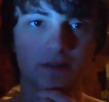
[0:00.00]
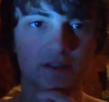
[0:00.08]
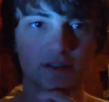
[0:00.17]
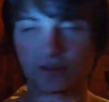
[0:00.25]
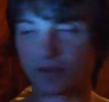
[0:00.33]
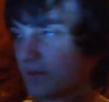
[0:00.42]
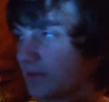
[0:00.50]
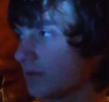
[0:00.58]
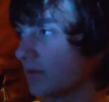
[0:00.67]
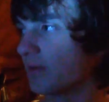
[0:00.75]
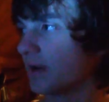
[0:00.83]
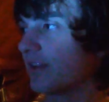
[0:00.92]
Just
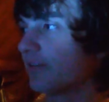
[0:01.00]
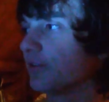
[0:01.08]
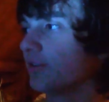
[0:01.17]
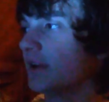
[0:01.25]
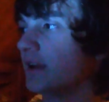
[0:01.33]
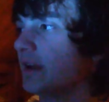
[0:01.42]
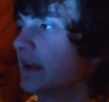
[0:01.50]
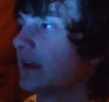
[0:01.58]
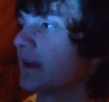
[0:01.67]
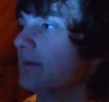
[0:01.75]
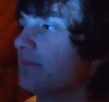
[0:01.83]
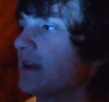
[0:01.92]
whatever
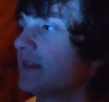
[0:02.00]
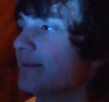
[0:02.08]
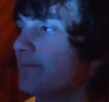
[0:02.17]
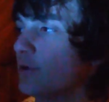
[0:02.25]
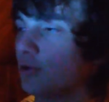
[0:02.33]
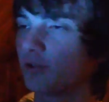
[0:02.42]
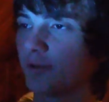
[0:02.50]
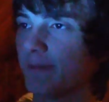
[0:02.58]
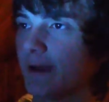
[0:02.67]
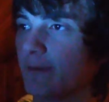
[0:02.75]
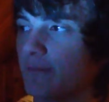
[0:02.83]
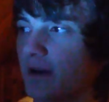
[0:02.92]
can make the most
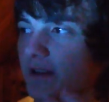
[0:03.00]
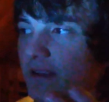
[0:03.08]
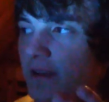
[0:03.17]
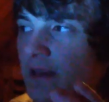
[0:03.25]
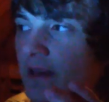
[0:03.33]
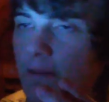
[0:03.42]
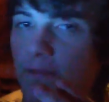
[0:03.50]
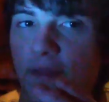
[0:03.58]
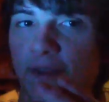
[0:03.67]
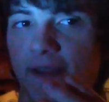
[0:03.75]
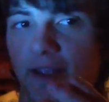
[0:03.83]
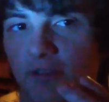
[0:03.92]
amount of money by
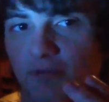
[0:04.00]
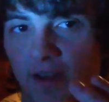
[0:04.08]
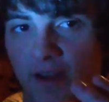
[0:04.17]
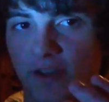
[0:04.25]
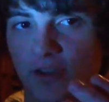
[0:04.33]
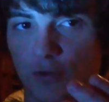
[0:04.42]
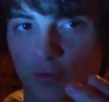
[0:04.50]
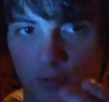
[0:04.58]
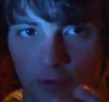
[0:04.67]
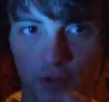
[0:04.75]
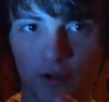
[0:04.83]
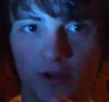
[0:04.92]
the next financial
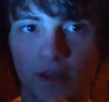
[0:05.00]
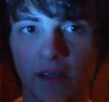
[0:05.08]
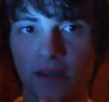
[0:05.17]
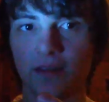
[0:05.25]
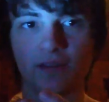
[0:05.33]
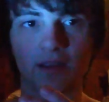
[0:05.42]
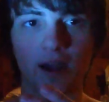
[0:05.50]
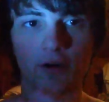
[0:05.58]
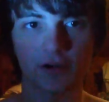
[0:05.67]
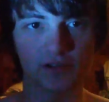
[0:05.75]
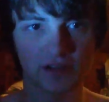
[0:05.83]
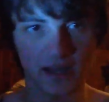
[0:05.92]
quarter is how
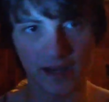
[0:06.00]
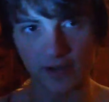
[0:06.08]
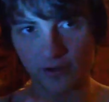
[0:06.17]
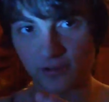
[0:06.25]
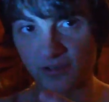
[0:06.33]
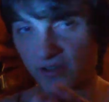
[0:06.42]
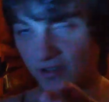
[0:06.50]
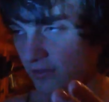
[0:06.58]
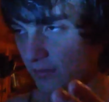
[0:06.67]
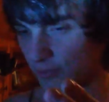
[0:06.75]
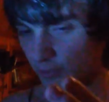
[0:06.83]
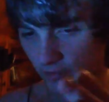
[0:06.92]
our entire
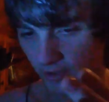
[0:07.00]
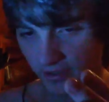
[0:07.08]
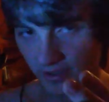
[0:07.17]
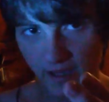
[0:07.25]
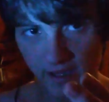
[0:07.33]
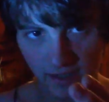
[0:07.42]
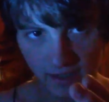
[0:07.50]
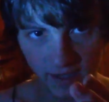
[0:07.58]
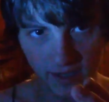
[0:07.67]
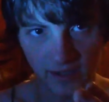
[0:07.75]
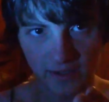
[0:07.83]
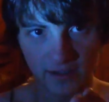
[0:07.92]
system is run.
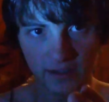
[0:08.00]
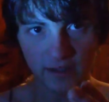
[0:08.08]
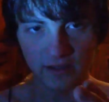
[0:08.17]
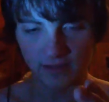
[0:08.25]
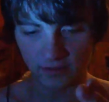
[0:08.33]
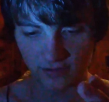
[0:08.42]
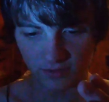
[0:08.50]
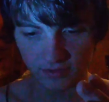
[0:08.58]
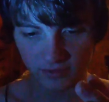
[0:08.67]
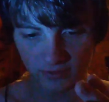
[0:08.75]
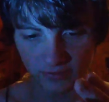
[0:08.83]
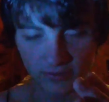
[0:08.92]
And it
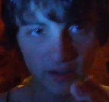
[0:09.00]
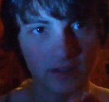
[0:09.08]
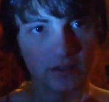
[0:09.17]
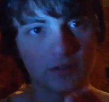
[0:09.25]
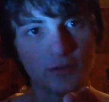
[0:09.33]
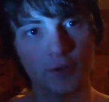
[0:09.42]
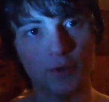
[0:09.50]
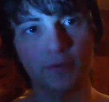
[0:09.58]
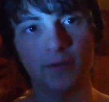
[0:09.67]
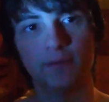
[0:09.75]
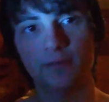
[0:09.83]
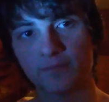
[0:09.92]
is fucking
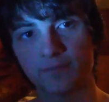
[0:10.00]
stupid.